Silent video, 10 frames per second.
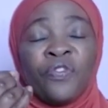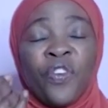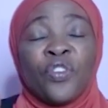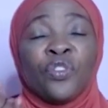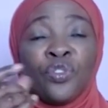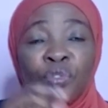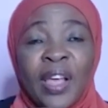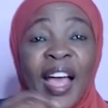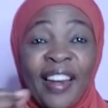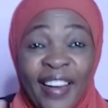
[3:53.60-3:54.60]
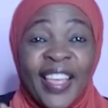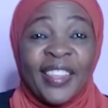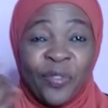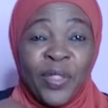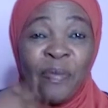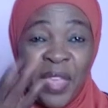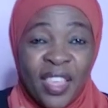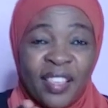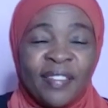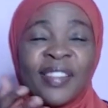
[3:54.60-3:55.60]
For you to arrange with me